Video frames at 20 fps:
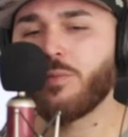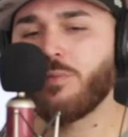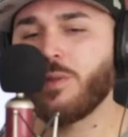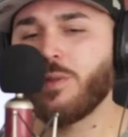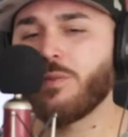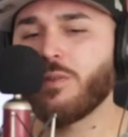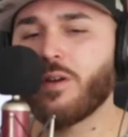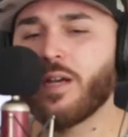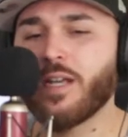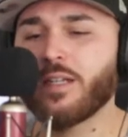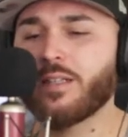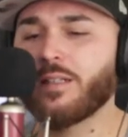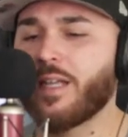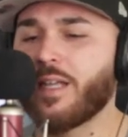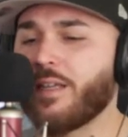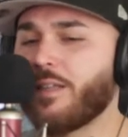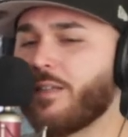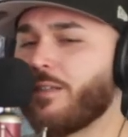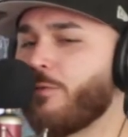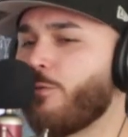know, people act
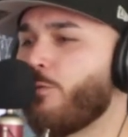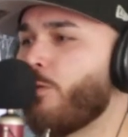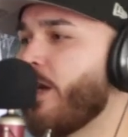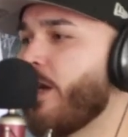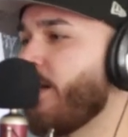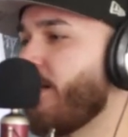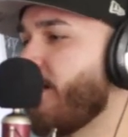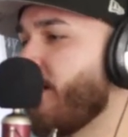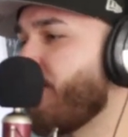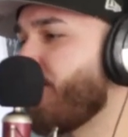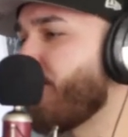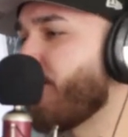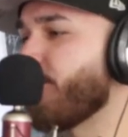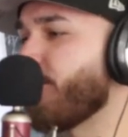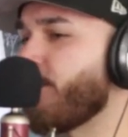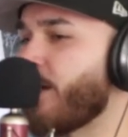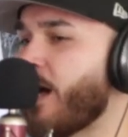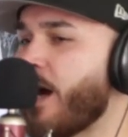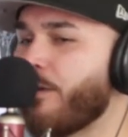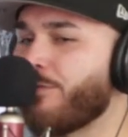like way
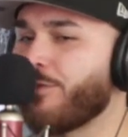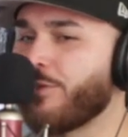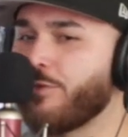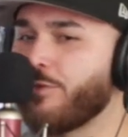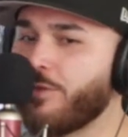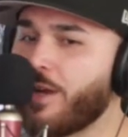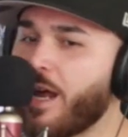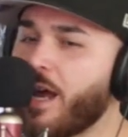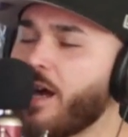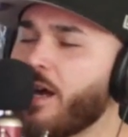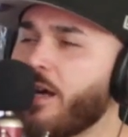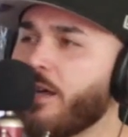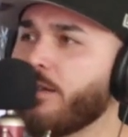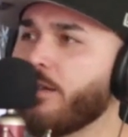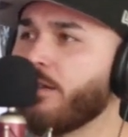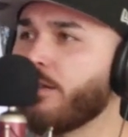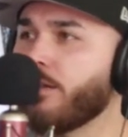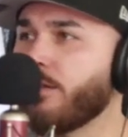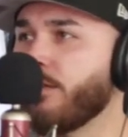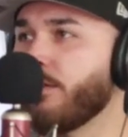different when after you
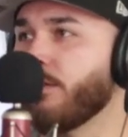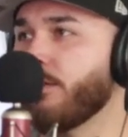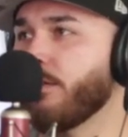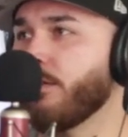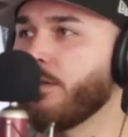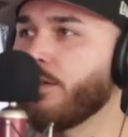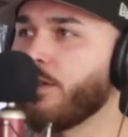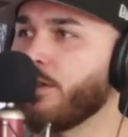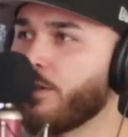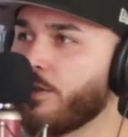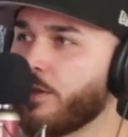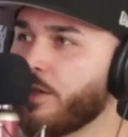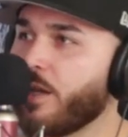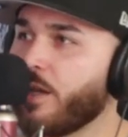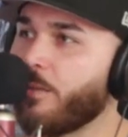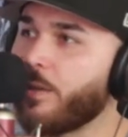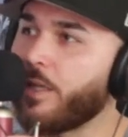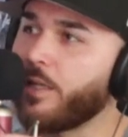die. You know what I